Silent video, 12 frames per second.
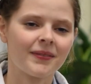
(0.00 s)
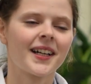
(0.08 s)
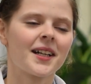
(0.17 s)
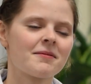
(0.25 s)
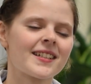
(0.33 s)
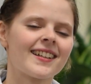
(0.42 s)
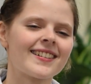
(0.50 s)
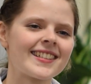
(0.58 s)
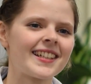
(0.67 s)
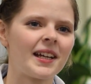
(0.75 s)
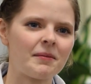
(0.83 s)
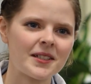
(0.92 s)
My name is
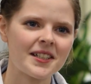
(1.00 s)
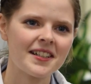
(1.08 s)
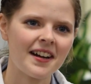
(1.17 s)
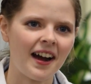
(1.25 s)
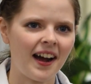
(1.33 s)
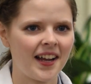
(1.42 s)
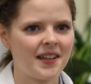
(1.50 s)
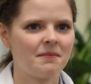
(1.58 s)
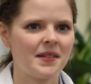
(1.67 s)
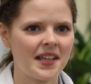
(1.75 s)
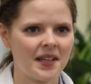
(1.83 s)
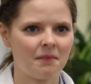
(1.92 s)
Elsie Hampshire. I
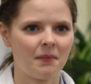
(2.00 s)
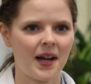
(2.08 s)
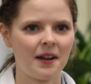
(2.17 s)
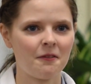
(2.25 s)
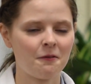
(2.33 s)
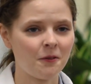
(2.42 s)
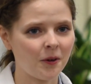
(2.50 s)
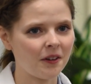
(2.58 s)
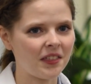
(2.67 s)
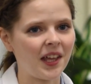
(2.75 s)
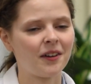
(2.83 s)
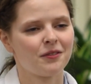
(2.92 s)
am in my
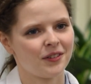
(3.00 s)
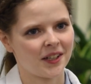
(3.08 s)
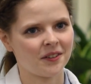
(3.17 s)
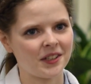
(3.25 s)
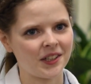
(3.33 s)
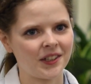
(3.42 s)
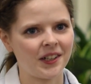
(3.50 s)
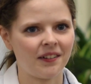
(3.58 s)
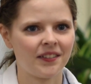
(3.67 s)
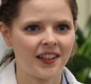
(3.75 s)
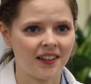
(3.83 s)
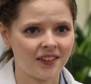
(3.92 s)
fourth and final year
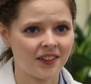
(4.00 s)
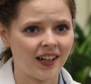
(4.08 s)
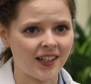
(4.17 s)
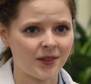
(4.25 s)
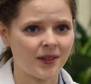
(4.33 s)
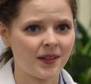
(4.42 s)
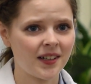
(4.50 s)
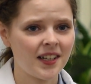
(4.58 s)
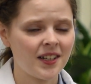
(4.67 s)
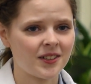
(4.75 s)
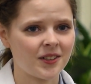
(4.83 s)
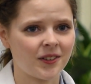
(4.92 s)
of the undergraduate
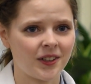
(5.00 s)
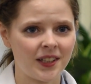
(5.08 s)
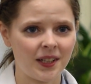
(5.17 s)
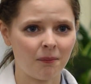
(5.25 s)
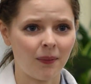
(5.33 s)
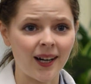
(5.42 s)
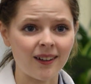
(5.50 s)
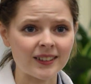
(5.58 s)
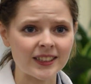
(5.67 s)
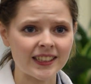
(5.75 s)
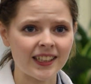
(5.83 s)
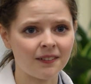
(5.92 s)
degree in
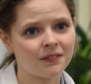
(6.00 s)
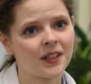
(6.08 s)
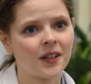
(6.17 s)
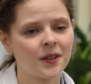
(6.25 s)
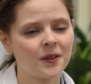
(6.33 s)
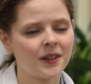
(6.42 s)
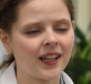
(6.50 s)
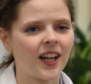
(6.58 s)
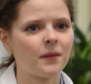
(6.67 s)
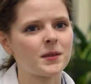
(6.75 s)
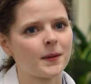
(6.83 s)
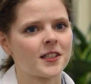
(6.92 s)
biology at VIU, and
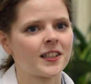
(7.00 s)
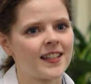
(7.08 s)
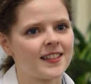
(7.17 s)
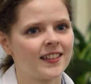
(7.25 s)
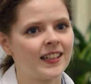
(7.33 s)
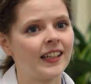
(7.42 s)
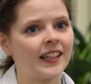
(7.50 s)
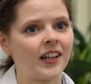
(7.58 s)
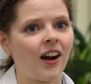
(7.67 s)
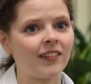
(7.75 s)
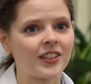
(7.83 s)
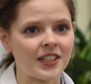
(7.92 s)
I'm specializing in
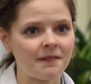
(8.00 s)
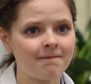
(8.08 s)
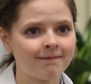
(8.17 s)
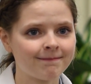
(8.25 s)
ecology.